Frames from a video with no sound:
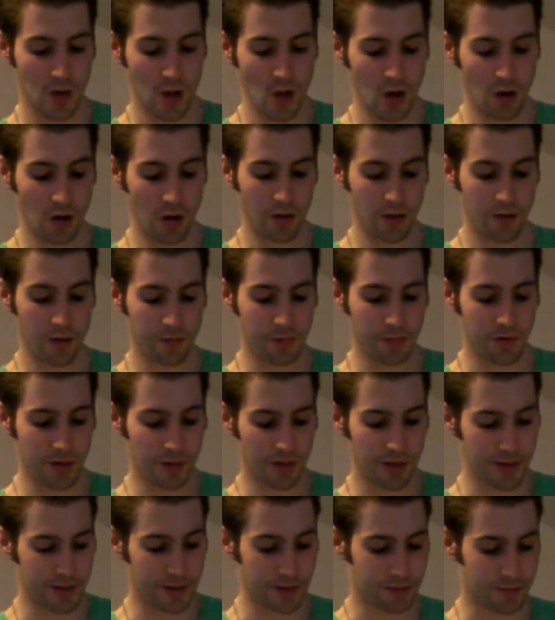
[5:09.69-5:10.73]
All the poor
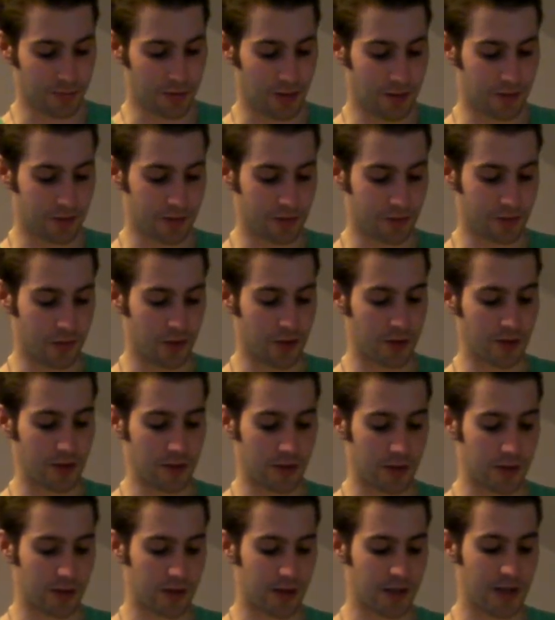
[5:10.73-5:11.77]
lady's papers were in
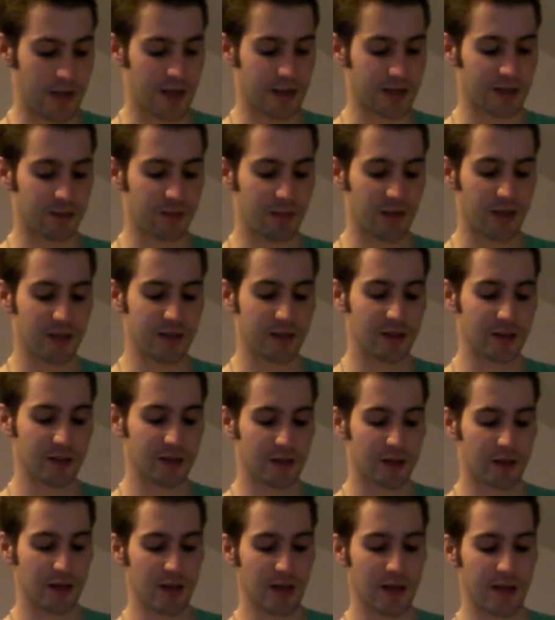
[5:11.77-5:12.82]
order. Explicit
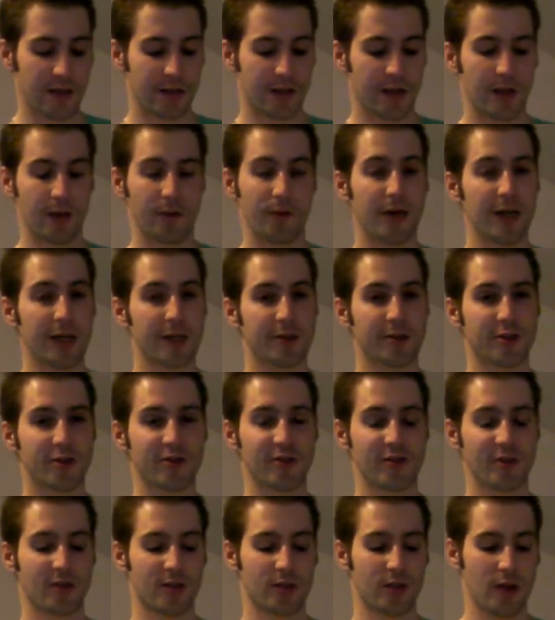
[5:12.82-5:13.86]

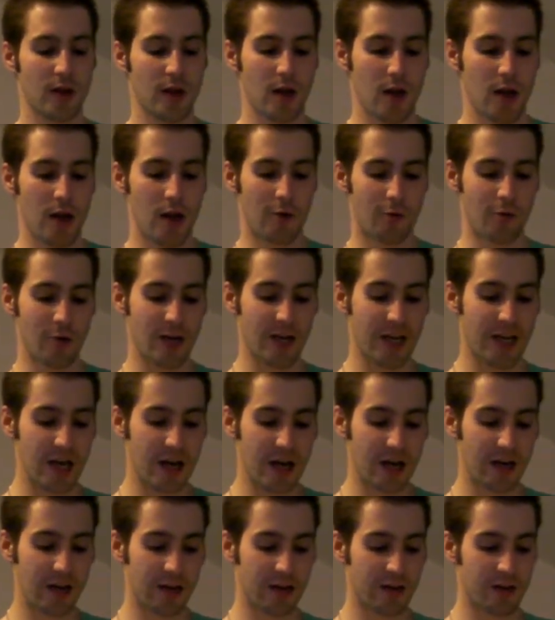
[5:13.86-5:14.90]
directions
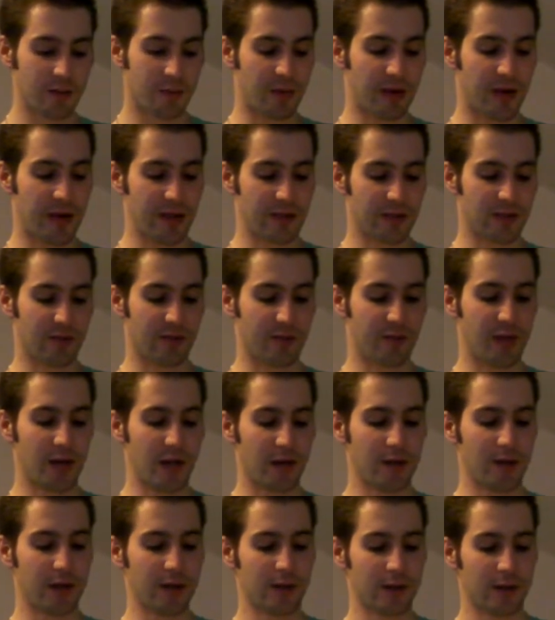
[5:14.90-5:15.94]
regarding the place of
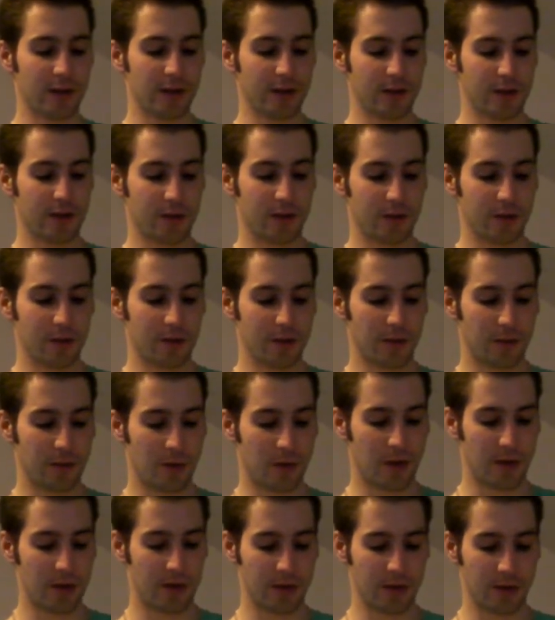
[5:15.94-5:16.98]
burial
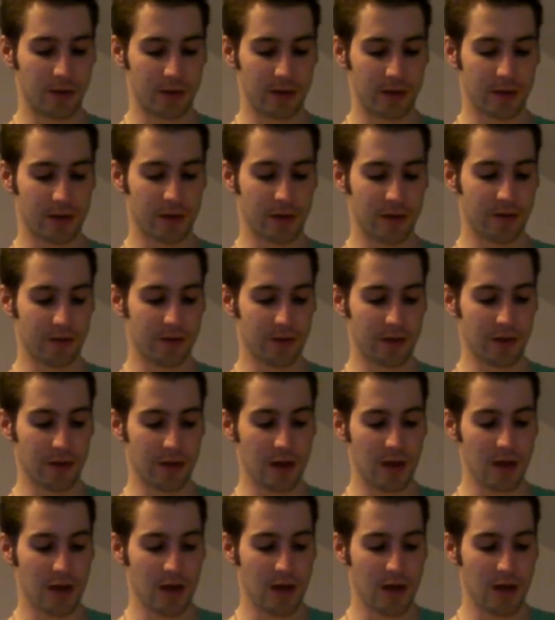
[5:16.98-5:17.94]
were given.